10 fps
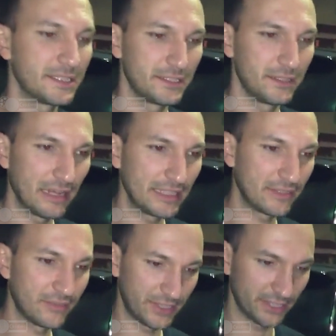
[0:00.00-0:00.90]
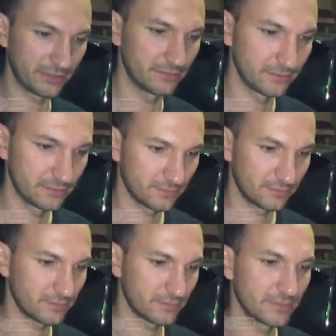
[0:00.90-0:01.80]
That's it. He writes everything.
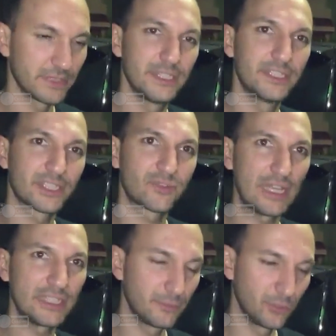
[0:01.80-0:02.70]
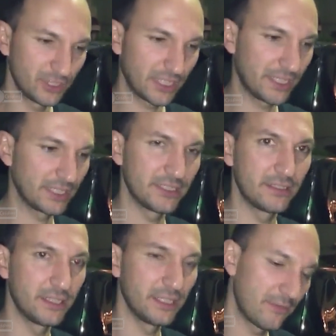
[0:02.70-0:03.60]
He just writes the music and
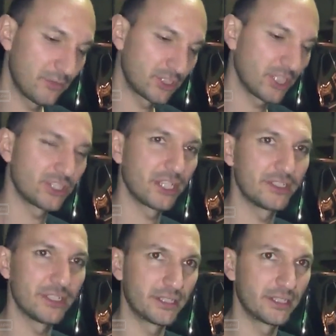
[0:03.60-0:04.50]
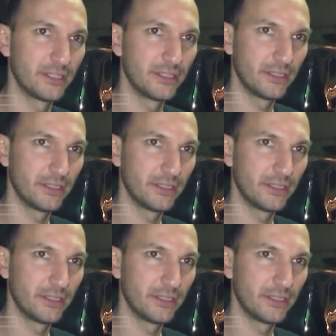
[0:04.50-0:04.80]
that's it. He never changes anything.